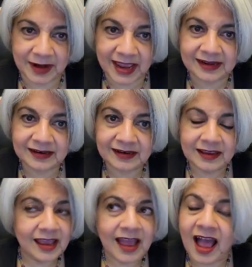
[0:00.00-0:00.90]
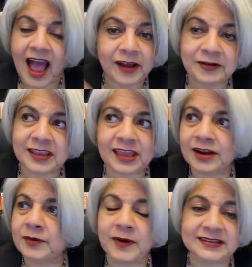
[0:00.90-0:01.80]
right i don't
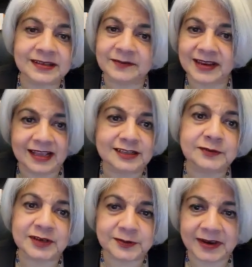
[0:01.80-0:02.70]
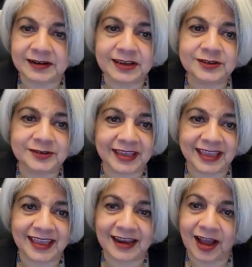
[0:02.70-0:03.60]
care what someone else was wearing
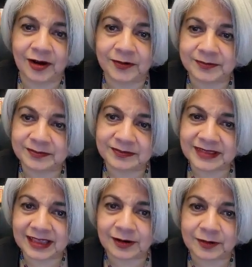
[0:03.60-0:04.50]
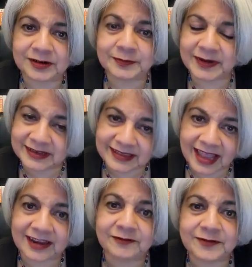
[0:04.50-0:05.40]
today and how they looked but
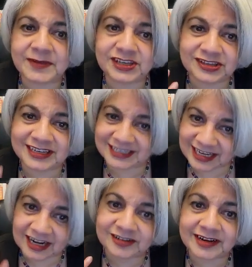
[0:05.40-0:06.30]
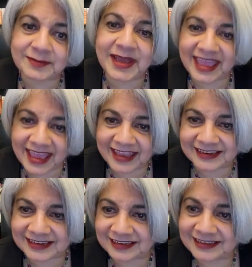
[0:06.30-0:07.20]
that information is cluttering my
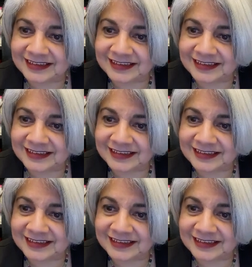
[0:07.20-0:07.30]
head